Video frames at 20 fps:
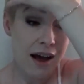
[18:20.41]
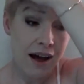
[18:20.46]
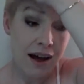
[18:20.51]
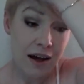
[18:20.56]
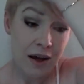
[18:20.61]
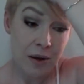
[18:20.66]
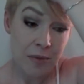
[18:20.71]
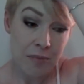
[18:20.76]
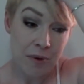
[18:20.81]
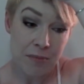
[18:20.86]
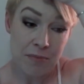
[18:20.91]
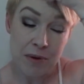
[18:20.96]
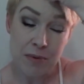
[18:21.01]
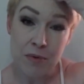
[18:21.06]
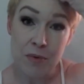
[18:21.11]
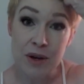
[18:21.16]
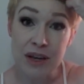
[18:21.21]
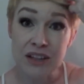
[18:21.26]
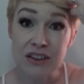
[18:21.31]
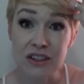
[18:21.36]
And maybe
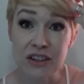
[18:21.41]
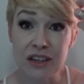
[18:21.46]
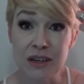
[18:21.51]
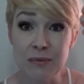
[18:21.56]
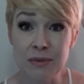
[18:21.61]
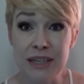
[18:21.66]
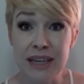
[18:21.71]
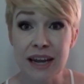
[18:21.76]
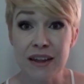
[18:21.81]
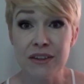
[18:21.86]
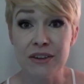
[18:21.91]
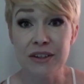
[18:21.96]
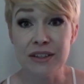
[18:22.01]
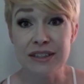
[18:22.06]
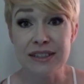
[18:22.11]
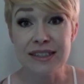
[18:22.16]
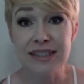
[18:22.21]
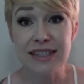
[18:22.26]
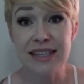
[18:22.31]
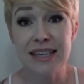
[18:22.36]
we can look at them together
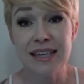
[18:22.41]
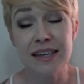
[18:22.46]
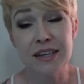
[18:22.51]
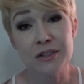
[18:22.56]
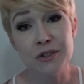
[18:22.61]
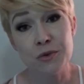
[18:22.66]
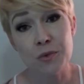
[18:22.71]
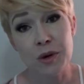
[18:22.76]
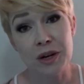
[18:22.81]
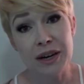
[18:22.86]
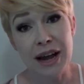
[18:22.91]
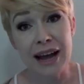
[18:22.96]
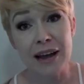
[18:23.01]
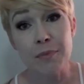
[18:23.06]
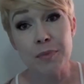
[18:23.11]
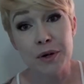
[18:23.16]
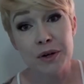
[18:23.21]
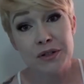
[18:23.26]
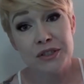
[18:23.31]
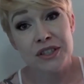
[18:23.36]
and see, here's what I
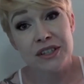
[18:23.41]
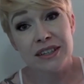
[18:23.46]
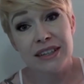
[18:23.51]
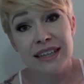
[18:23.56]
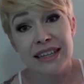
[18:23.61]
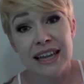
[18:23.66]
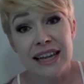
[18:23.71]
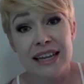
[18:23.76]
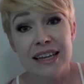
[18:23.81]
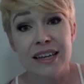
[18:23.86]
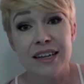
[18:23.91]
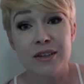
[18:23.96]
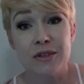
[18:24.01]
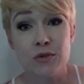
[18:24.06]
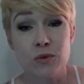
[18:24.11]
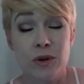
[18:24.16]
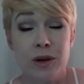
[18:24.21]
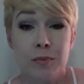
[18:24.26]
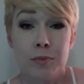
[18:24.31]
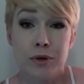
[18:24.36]
personally like,
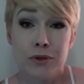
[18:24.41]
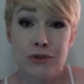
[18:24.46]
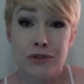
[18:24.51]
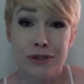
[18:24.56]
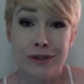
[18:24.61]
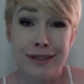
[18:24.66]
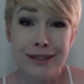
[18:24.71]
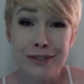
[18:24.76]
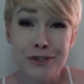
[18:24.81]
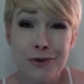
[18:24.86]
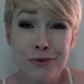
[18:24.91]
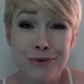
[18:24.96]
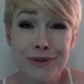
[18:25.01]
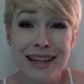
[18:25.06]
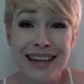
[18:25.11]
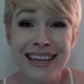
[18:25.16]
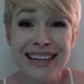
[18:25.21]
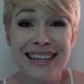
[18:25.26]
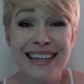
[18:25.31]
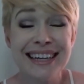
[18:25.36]
here's what I personally don't
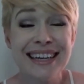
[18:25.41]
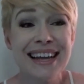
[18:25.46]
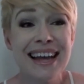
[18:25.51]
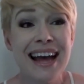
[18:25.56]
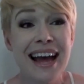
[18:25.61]
like.